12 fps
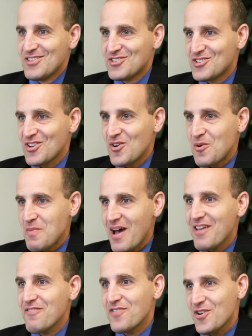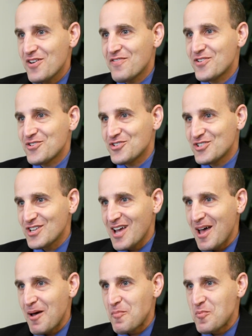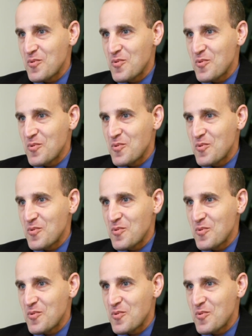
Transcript: So my very first job